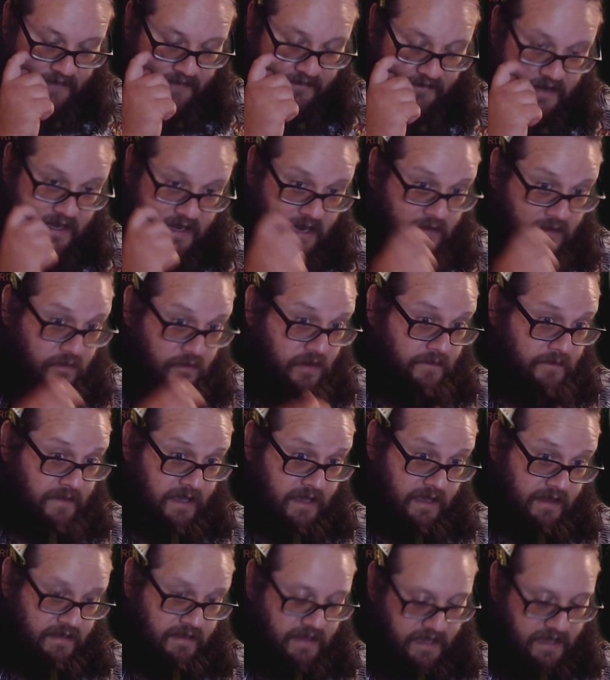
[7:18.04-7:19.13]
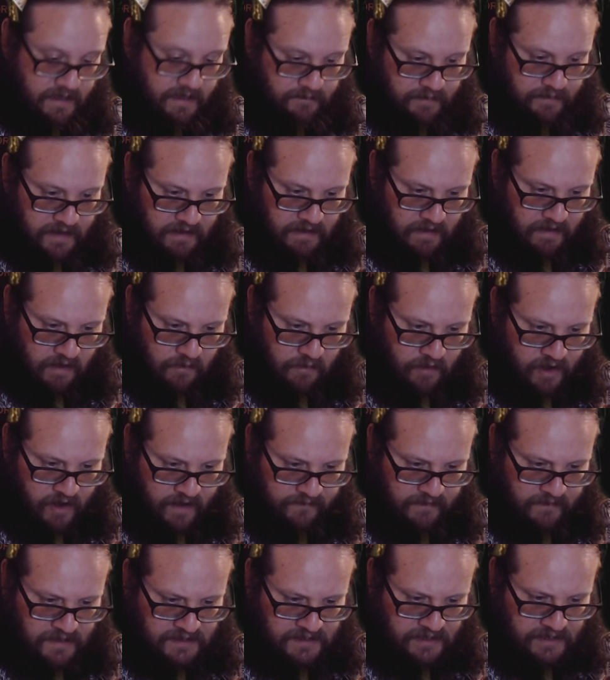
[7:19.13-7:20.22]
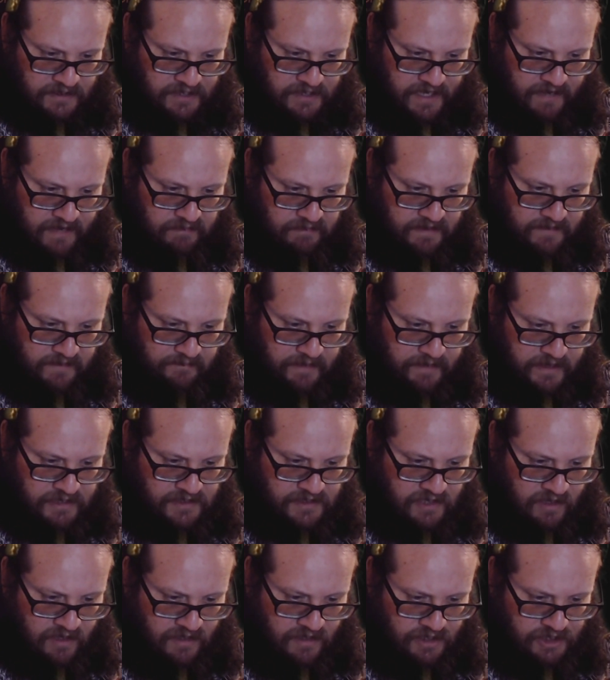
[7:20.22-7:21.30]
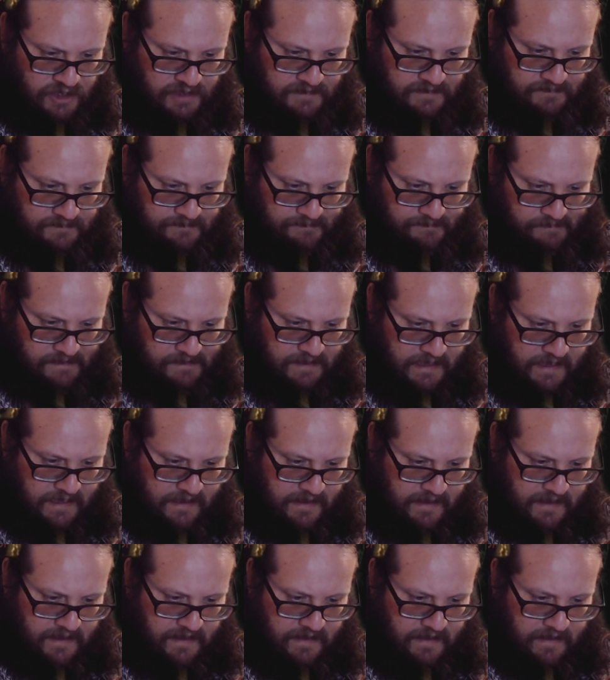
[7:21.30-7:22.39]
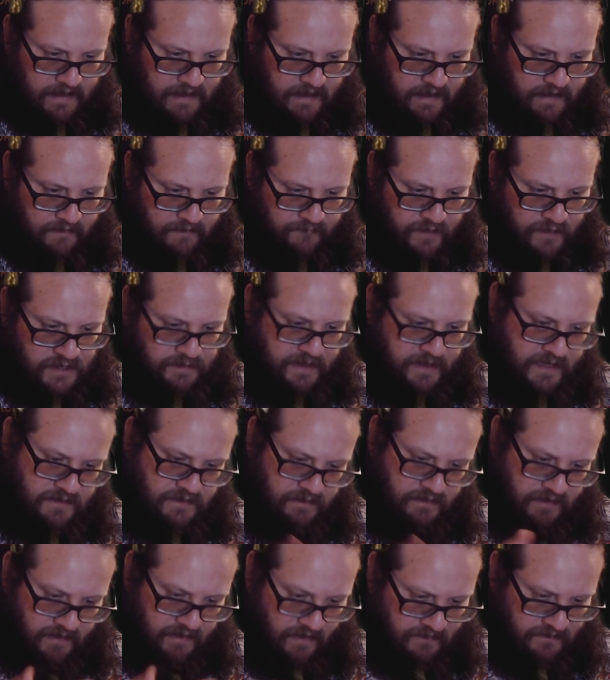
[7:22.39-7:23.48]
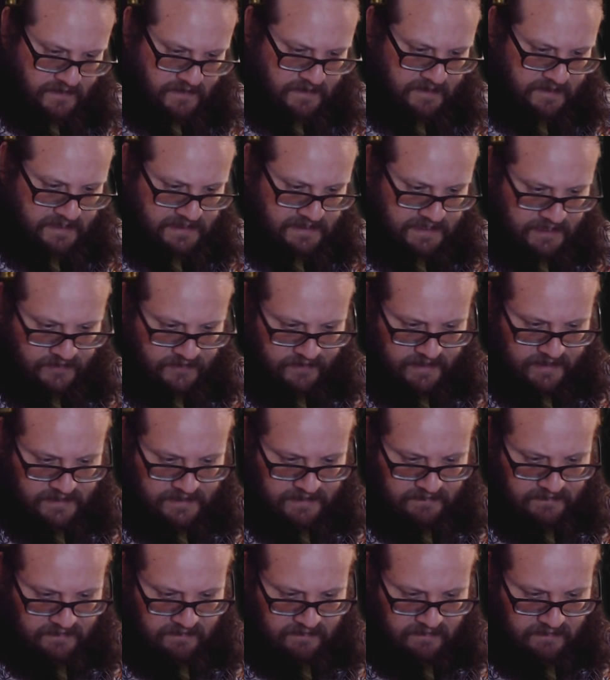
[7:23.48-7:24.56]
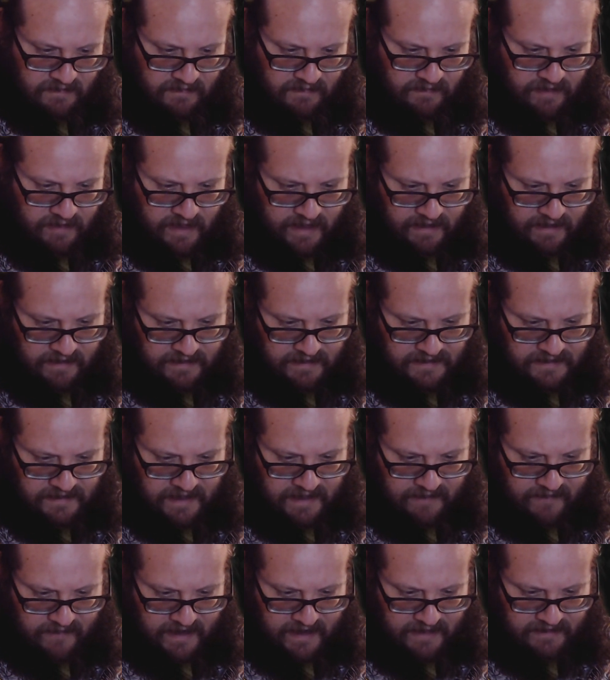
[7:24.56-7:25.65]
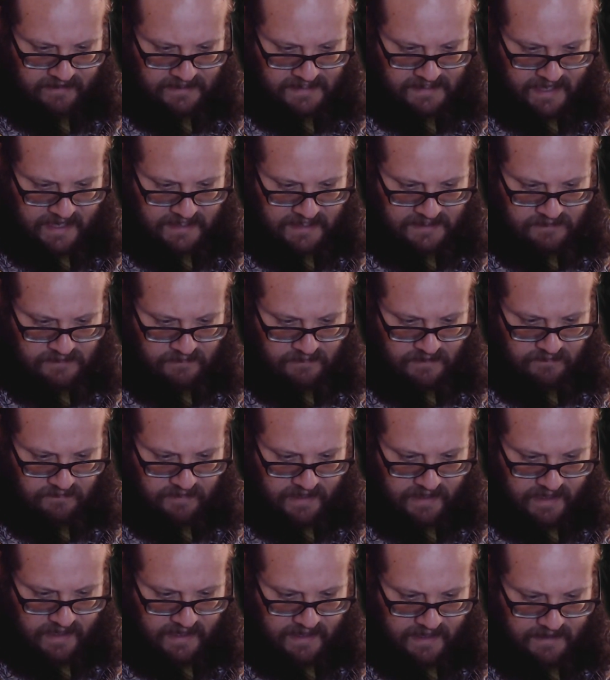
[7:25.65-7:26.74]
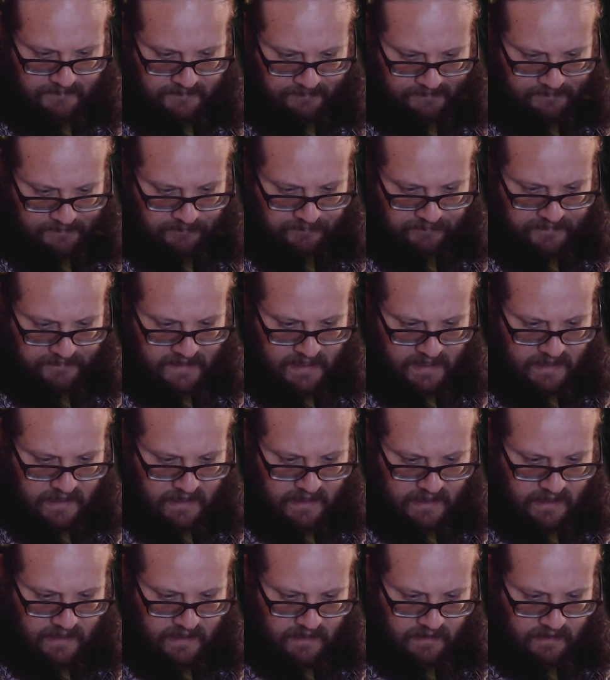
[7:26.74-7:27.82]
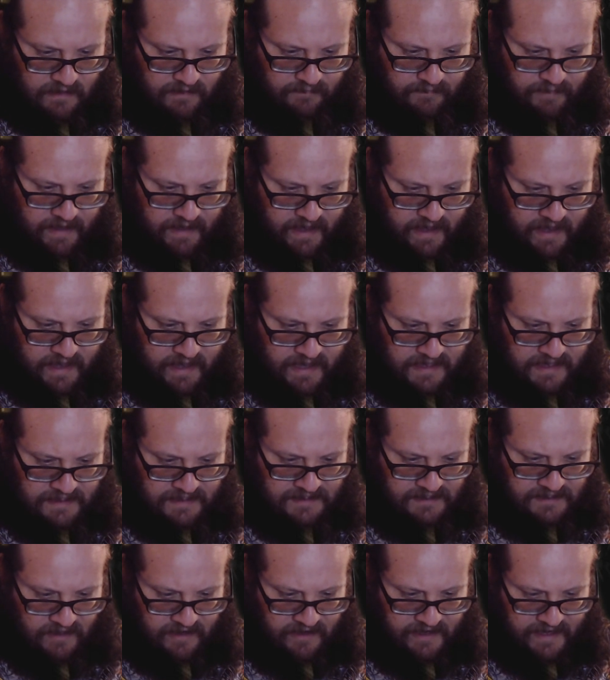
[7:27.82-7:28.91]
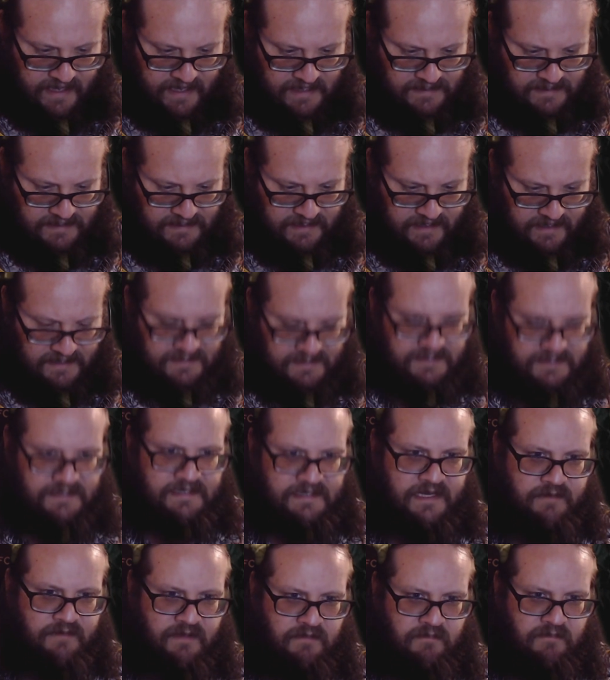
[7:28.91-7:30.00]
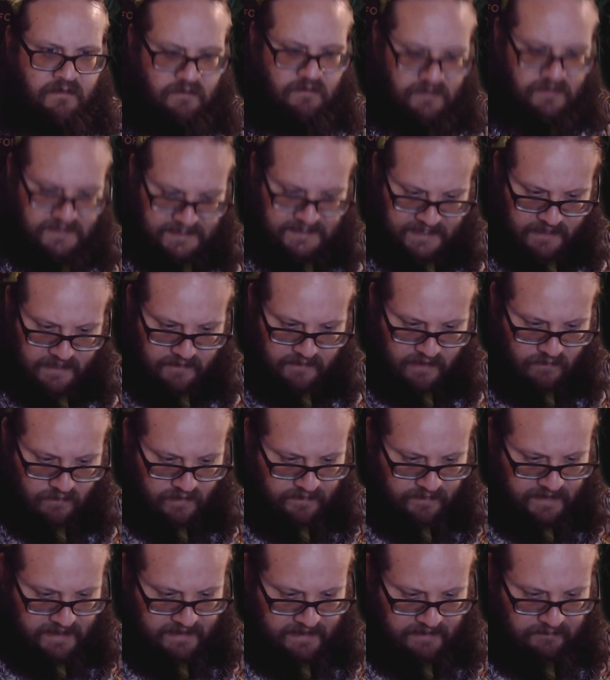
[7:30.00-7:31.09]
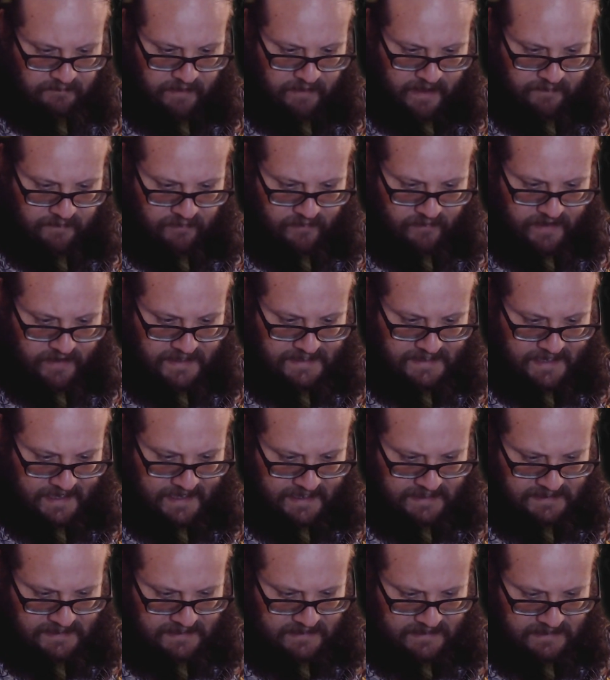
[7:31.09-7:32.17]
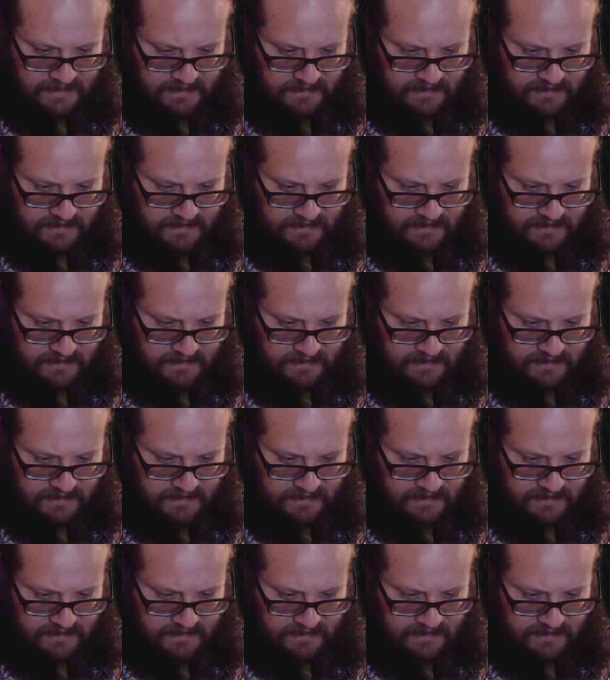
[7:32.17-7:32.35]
vanilla could be the what I've associated with the butterscotch. Fresh pears would be obviously the citric thing. They reckon the taste would be pear, cider custard, and cinnamon. Well, cinnamon would be the peppery taste.